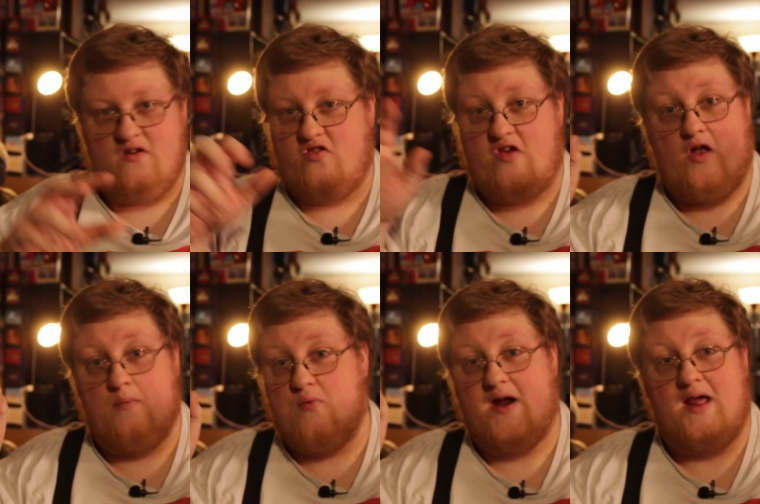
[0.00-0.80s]

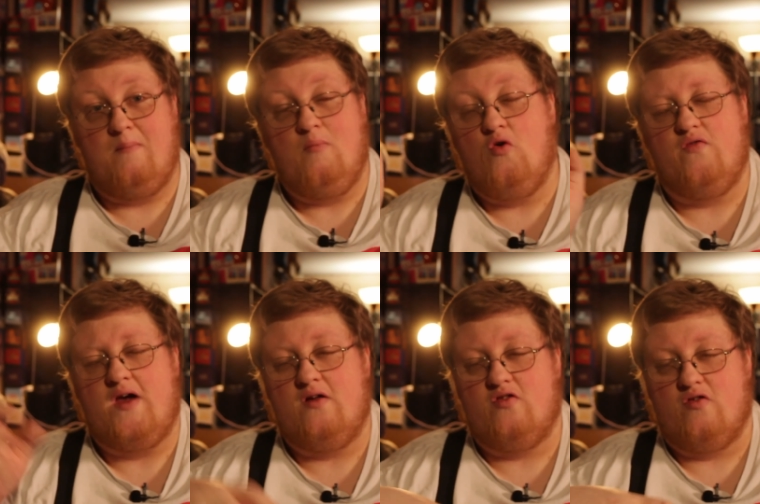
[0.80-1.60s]
celebrating
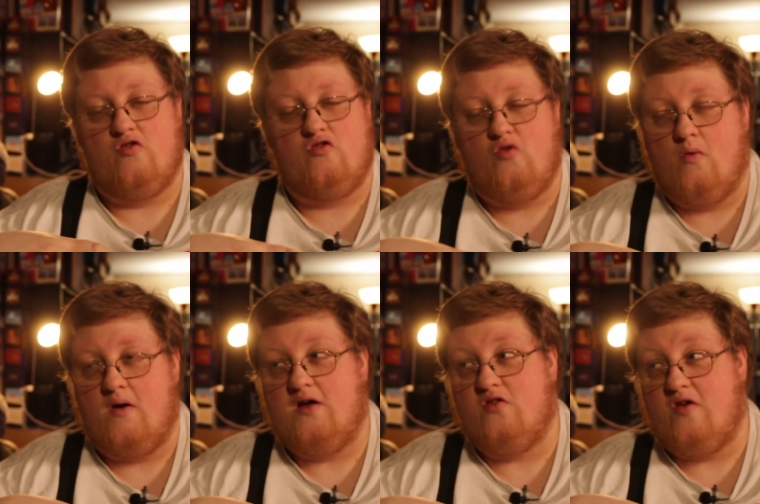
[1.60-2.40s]
movies and
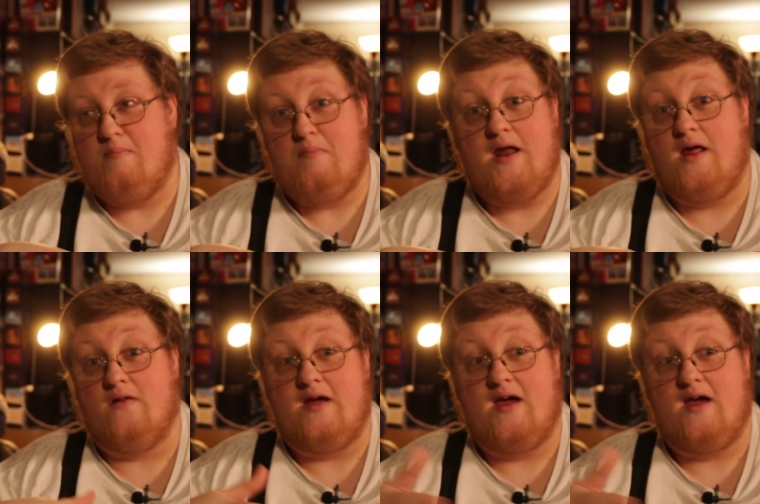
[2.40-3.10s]
stories immediately